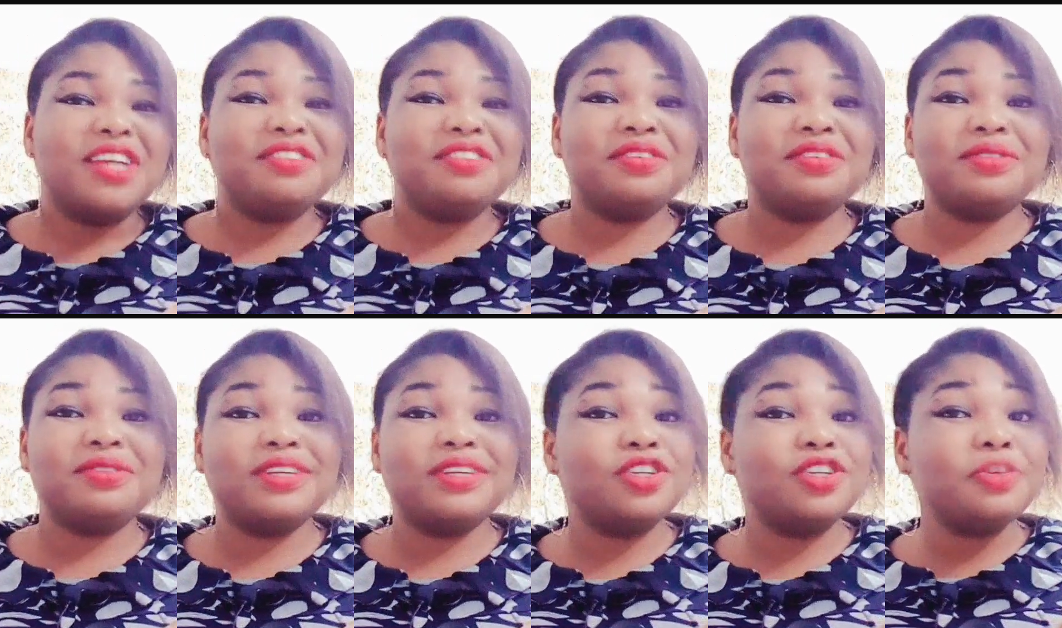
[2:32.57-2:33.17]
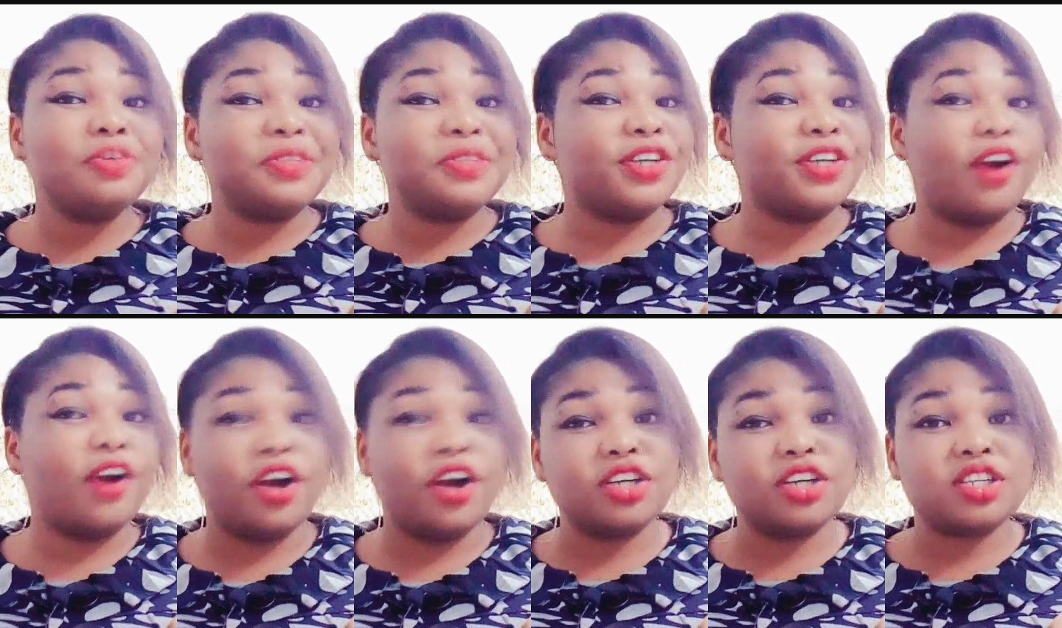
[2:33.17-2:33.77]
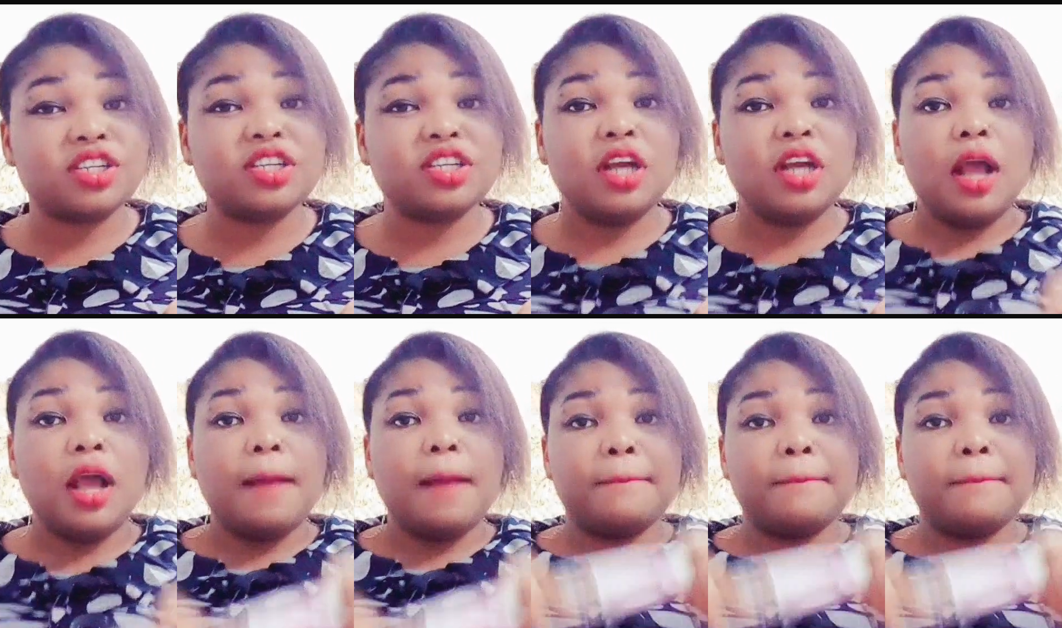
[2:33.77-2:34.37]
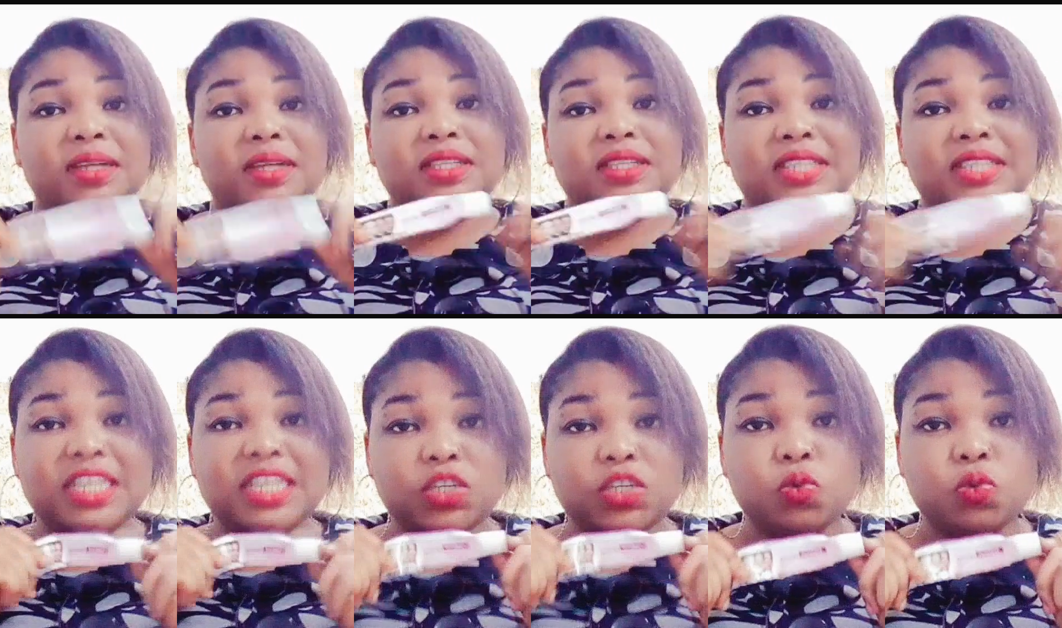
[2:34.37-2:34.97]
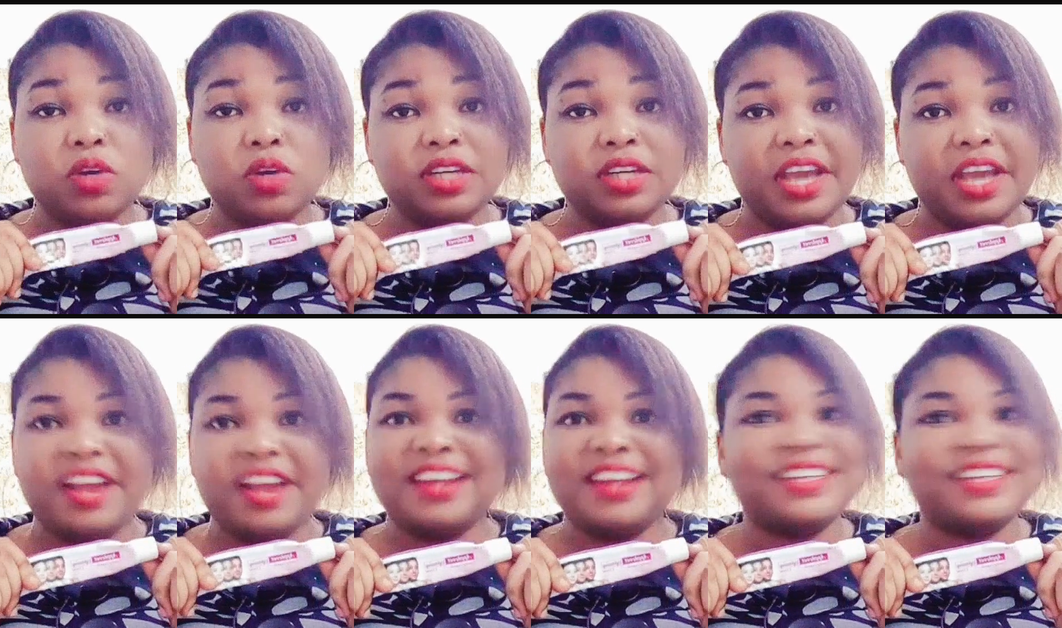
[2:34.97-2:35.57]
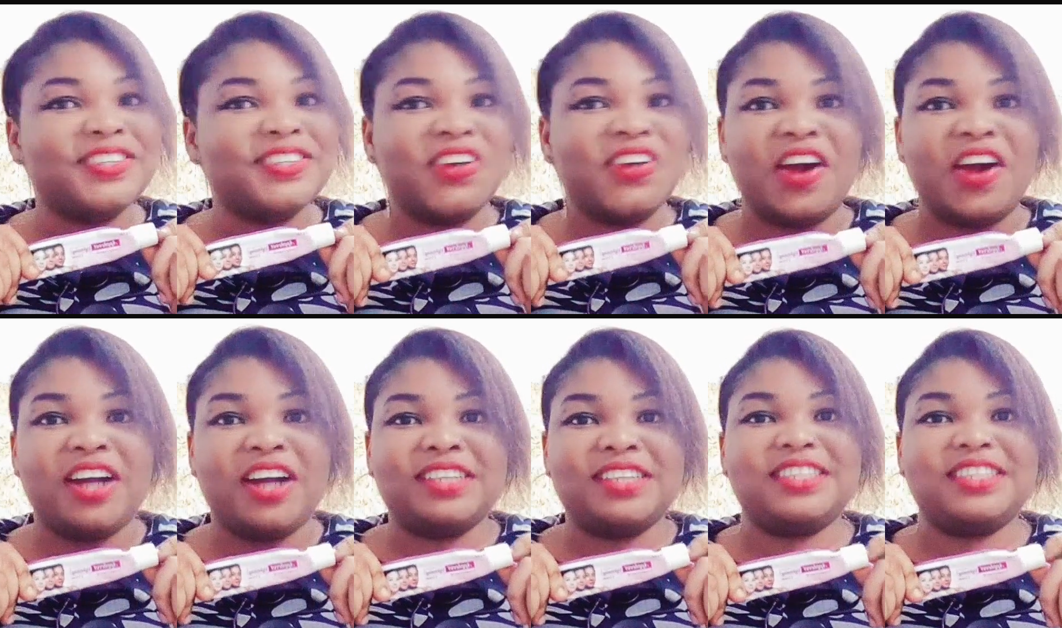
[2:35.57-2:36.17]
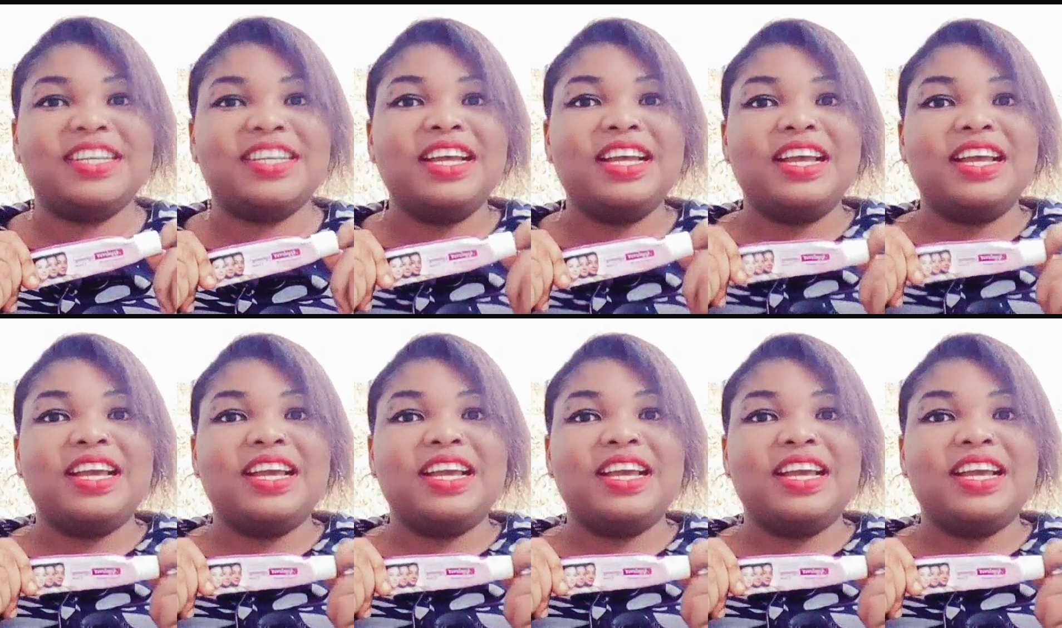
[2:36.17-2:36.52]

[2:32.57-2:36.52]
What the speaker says: you know, a little bit harsh, but this one here is not harsh.